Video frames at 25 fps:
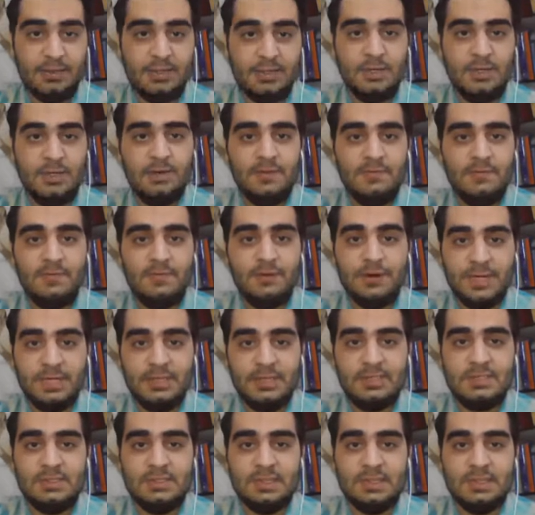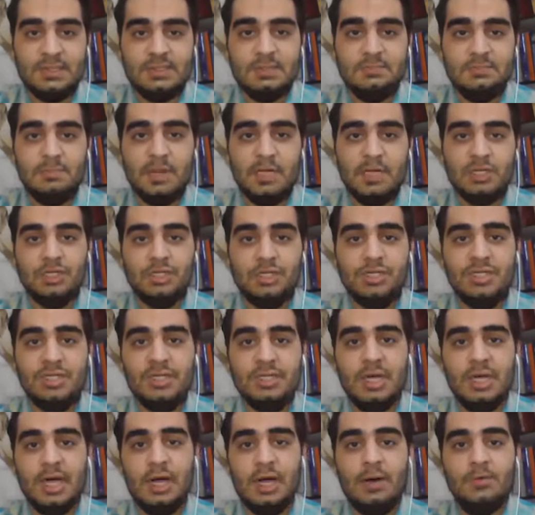For instance, budgeting
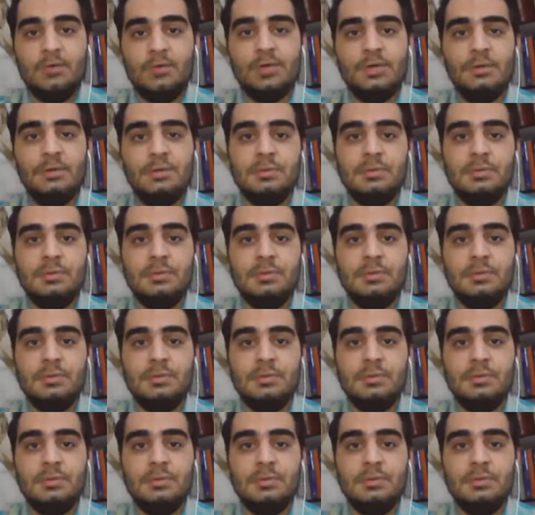our